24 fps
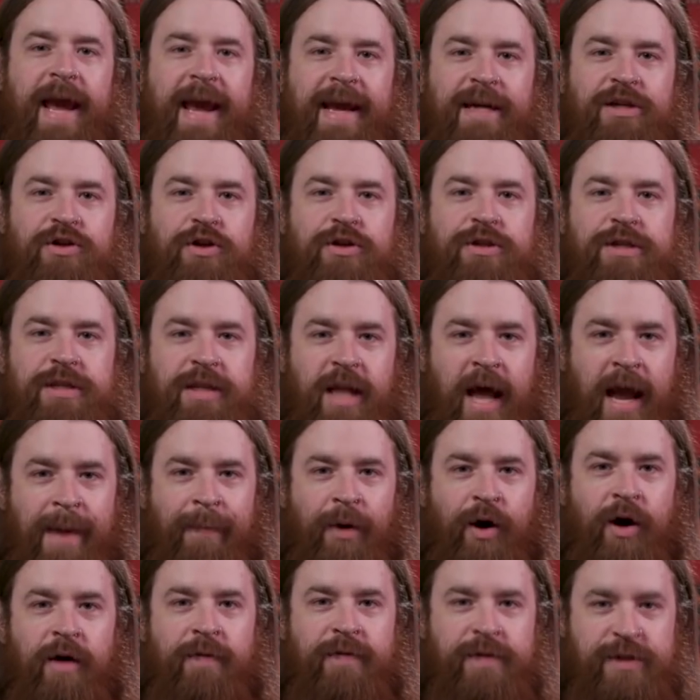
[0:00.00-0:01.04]
angel
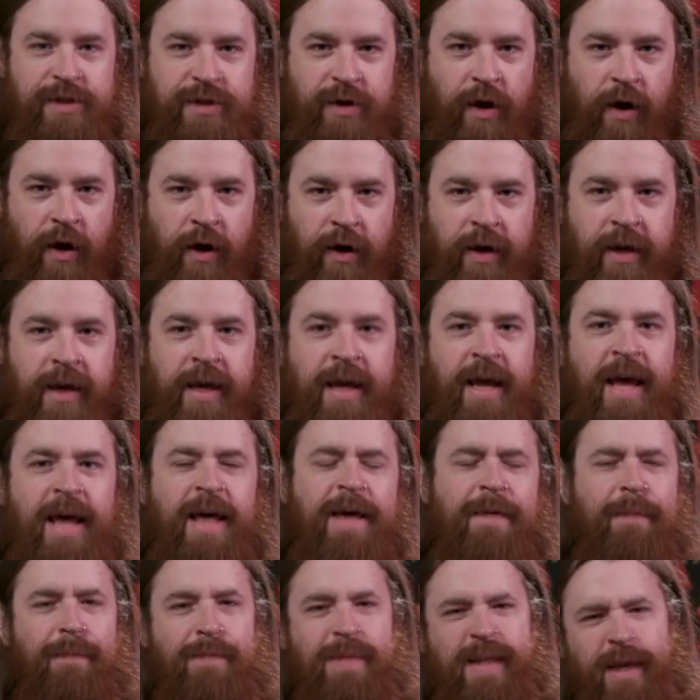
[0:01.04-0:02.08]
slimer of a song,
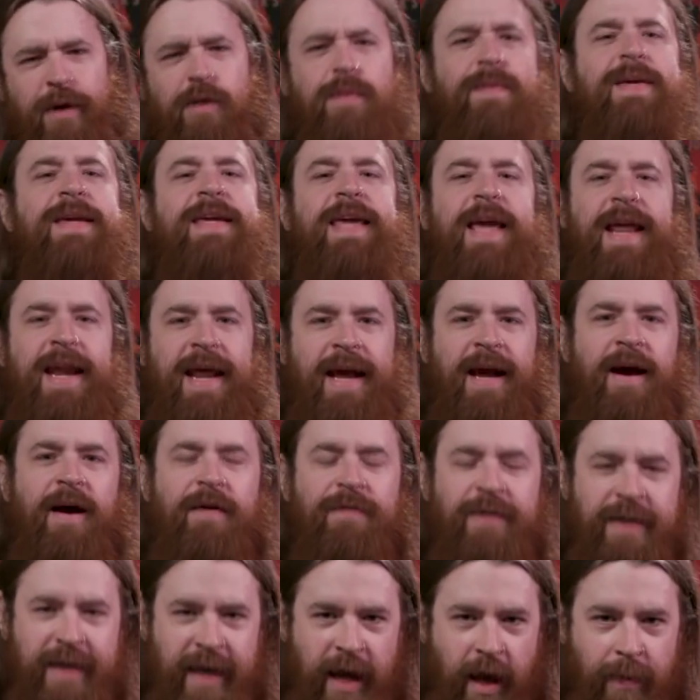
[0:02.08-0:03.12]
near the beginning
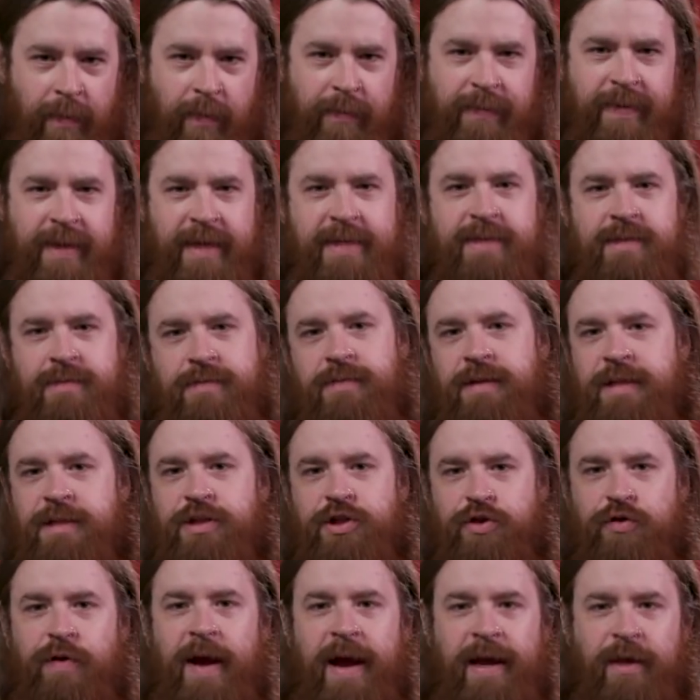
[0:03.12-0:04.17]
of the album. It's
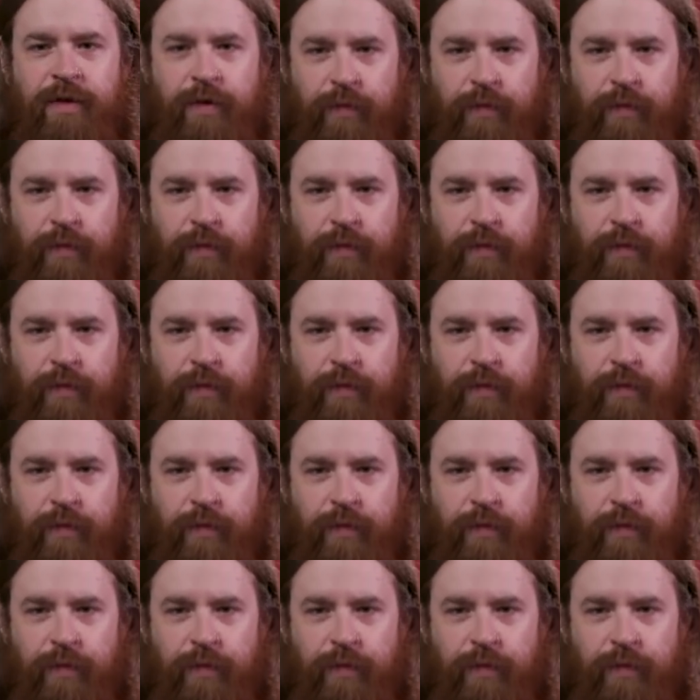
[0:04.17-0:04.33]
track